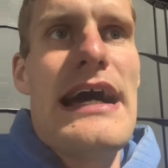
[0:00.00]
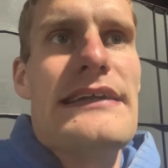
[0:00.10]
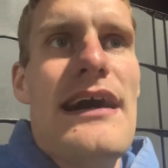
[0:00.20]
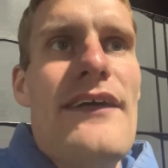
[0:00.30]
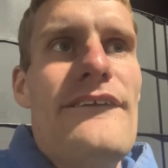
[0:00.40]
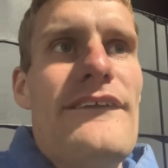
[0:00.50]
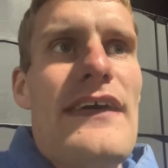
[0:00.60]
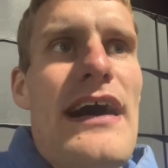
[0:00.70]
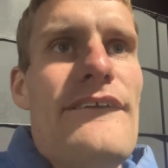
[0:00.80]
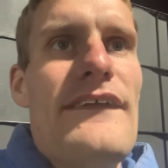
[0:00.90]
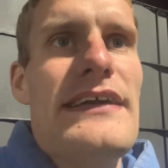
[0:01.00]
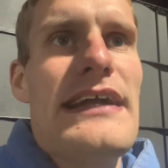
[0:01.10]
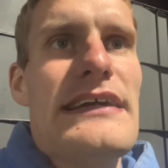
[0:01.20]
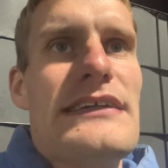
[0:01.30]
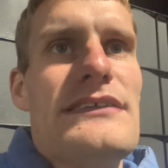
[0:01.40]
hopefully
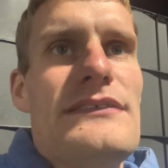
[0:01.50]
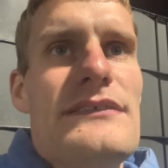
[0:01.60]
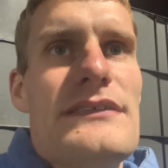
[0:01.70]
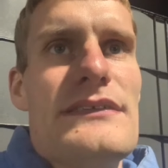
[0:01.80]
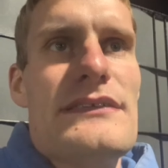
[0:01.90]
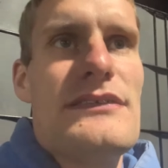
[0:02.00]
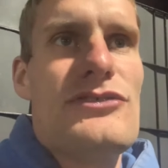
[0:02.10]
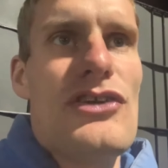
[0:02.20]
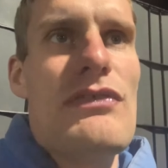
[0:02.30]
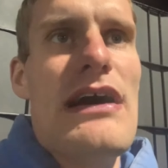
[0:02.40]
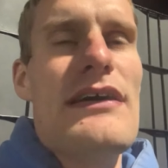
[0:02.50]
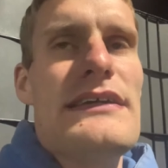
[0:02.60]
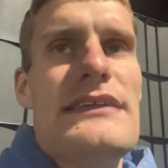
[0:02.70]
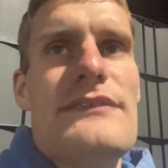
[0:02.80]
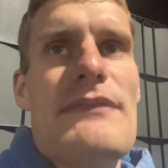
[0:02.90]
they can do well
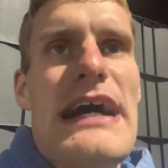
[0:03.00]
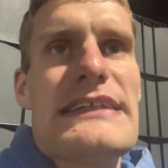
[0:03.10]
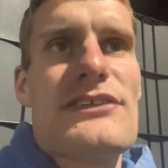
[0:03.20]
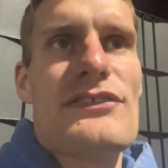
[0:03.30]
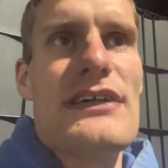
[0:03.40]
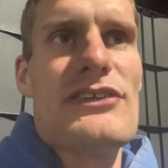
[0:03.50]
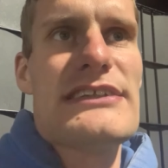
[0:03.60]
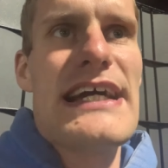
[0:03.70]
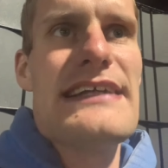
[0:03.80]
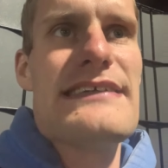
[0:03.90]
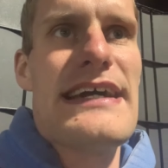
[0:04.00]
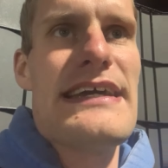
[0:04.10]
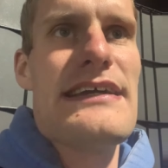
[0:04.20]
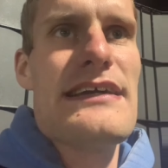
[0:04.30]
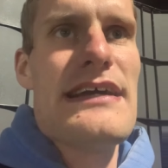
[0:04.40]
in the match on
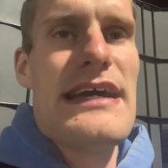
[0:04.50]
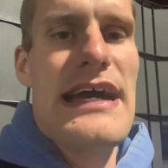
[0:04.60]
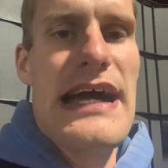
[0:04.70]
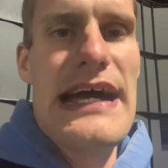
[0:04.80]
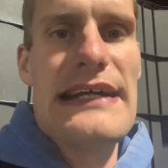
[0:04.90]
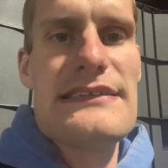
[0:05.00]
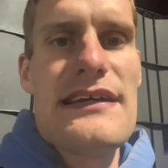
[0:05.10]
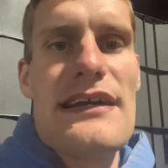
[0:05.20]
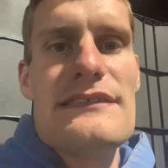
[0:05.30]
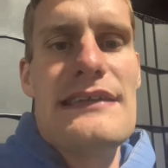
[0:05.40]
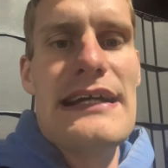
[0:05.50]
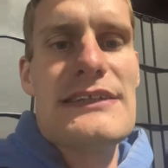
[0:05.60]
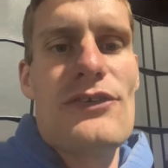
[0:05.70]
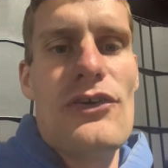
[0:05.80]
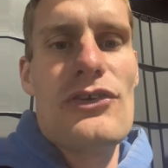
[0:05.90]
Saturday. And
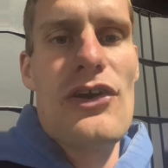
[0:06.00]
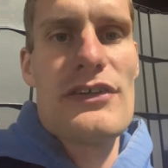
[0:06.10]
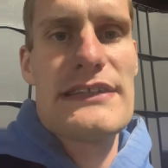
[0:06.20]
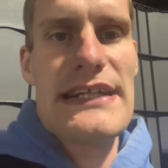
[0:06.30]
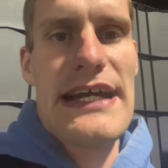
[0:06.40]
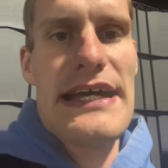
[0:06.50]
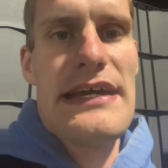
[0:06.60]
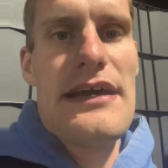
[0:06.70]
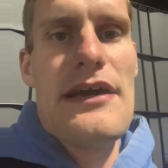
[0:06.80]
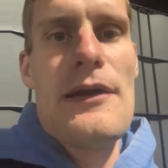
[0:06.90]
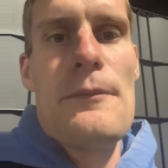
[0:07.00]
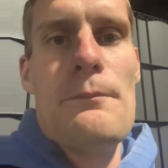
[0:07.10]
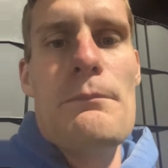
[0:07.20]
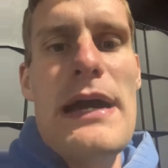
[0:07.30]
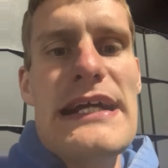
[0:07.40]
that's all I've got to say.
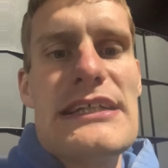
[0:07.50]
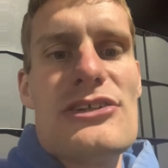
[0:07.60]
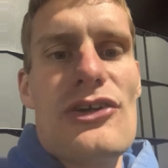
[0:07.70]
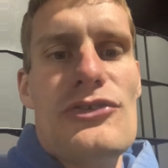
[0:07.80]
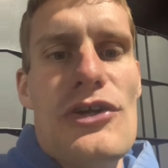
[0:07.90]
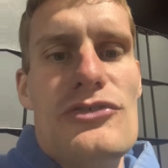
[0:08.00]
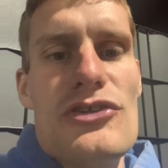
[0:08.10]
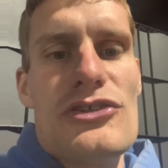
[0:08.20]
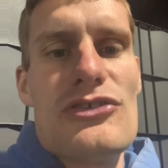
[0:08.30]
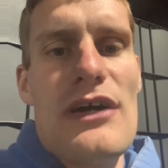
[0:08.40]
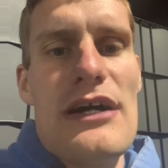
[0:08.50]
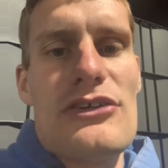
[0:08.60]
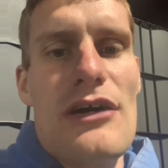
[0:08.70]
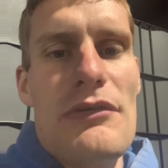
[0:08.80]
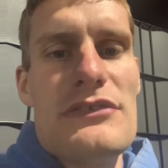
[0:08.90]
Make sure you
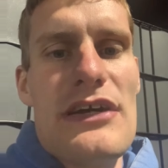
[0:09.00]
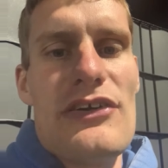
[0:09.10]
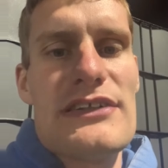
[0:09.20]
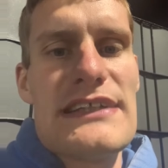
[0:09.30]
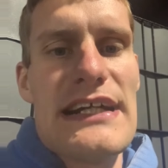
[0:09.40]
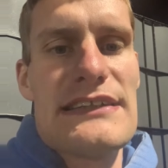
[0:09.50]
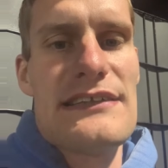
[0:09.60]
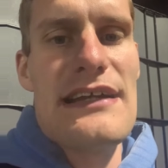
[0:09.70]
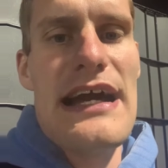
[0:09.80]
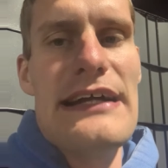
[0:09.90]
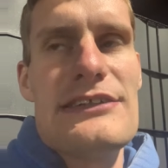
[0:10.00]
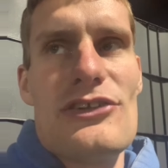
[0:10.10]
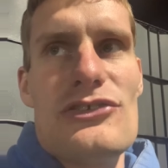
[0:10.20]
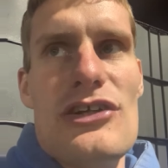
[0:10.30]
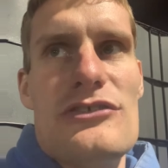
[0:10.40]
subscribe, comment down section, add
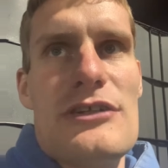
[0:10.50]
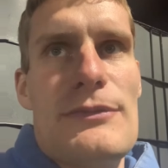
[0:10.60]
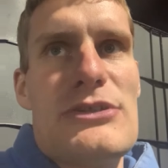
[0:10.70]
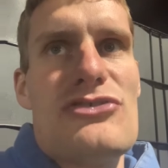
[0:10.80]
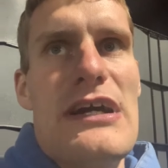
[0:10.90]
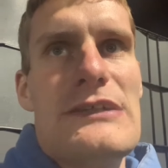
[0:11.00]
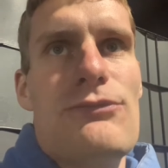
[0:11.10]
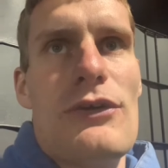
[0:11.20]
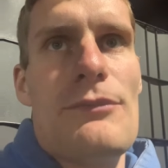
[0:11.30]
on YouTube, Strange Walker